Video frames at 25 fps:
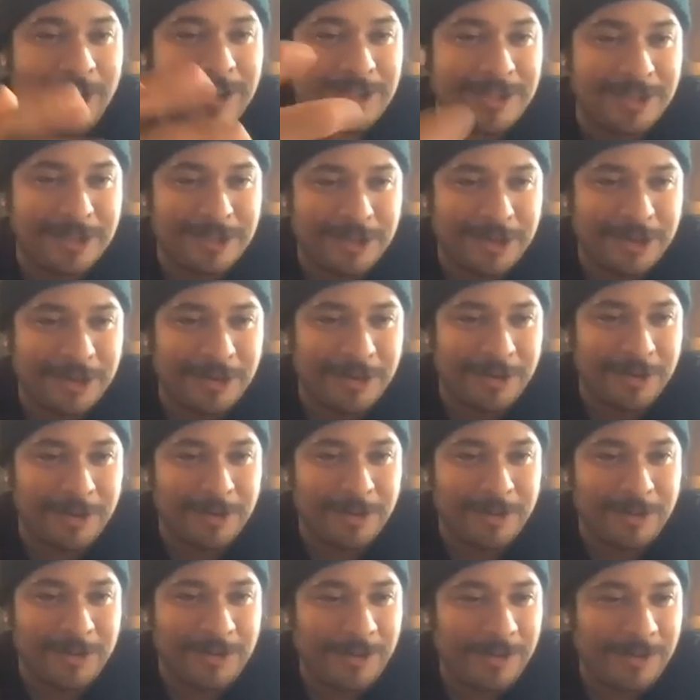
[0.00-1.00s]
to
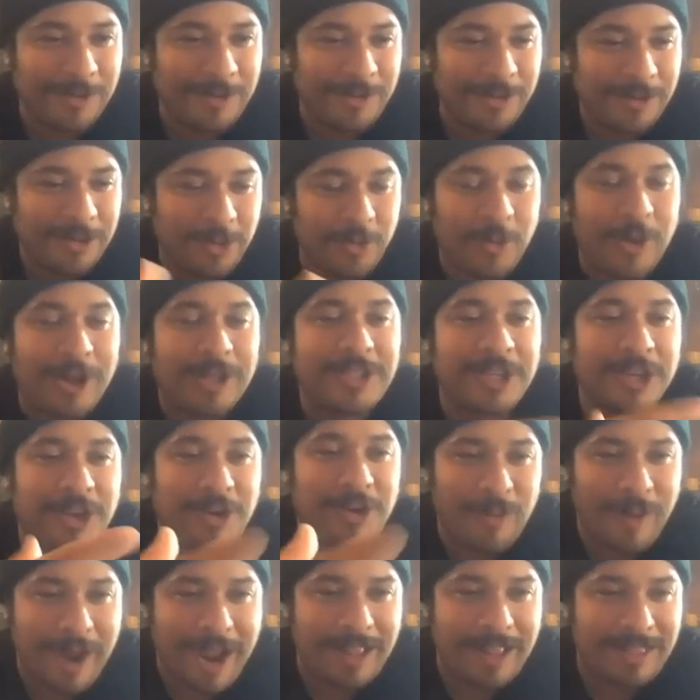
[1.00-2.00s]
do. You want to
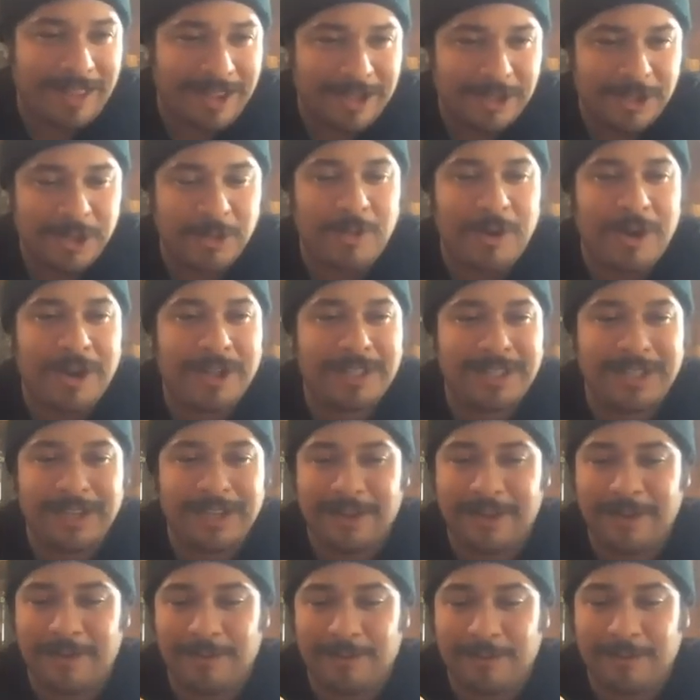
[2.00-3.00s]
create things. You want
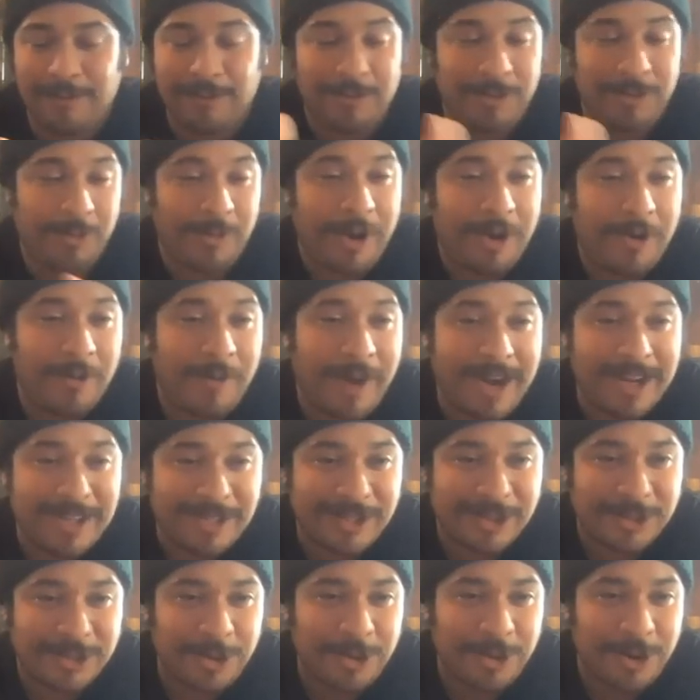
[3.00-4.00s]
to write a
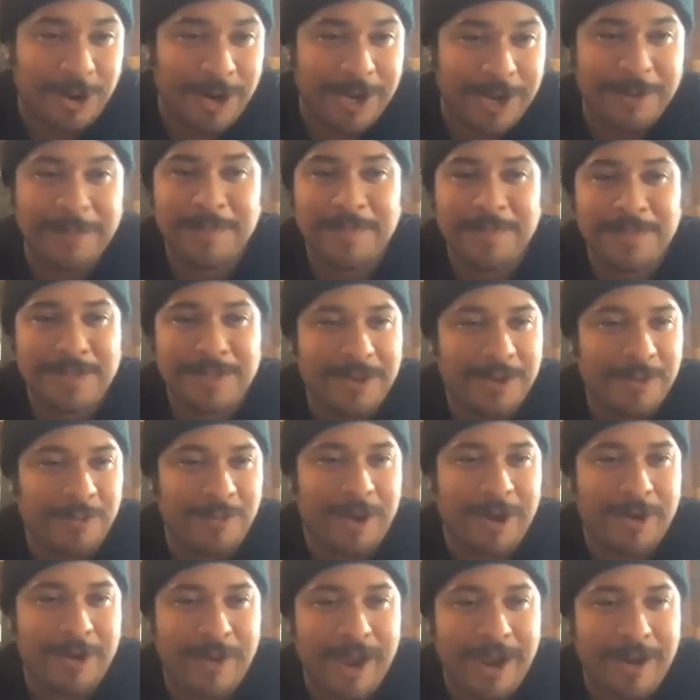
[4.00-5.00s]
story. You
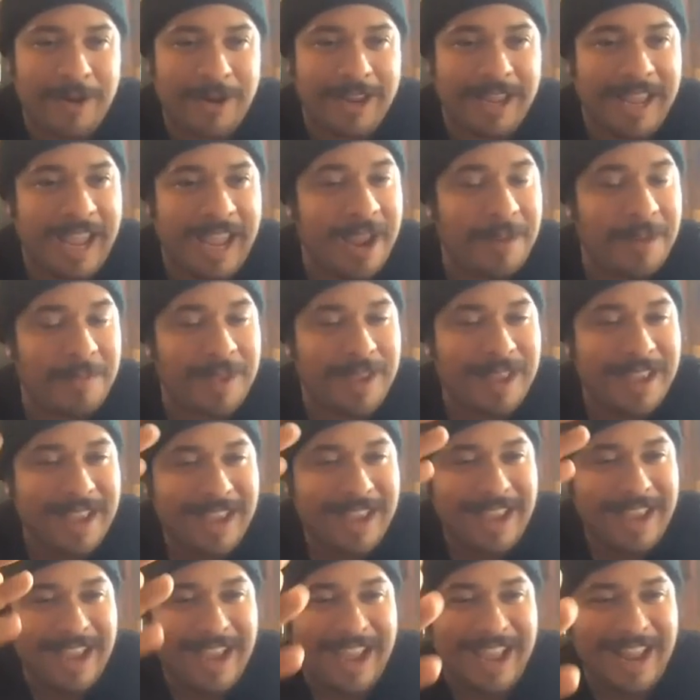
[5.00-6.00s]
want to write a game.
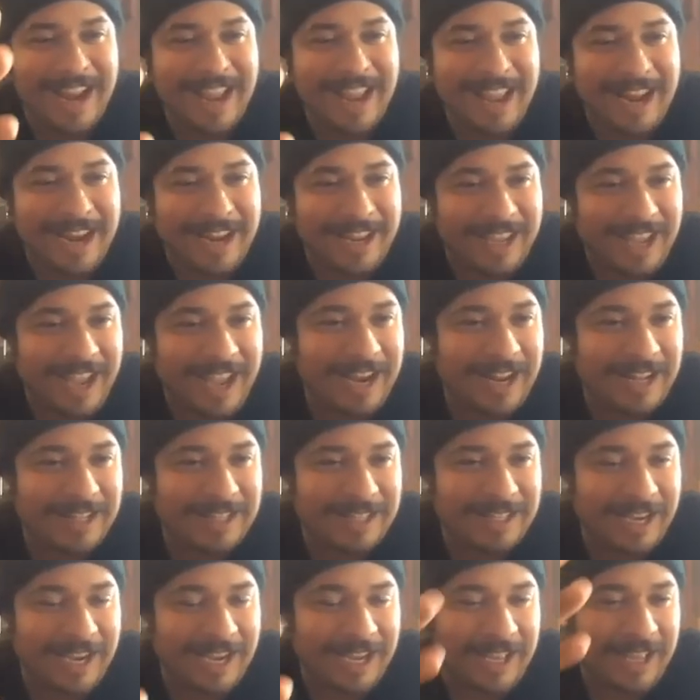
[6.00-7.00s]
And again,
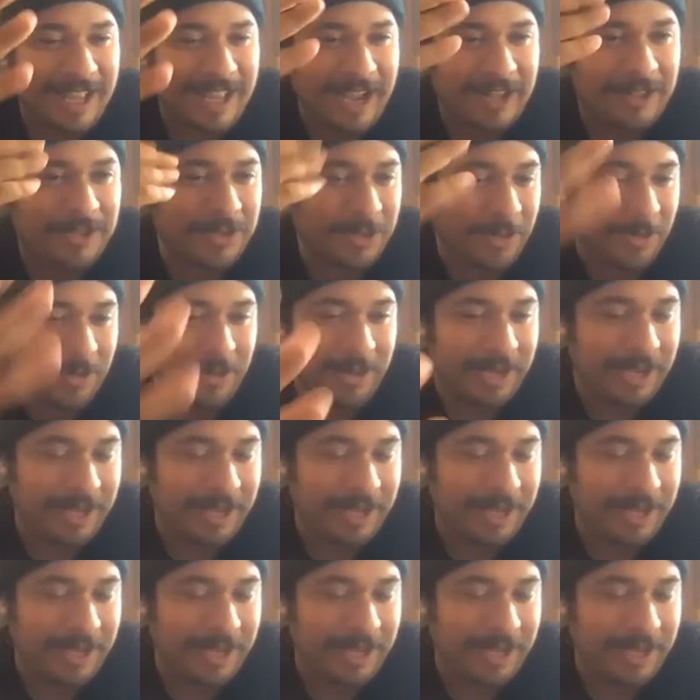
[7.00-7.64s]
it's like, I totally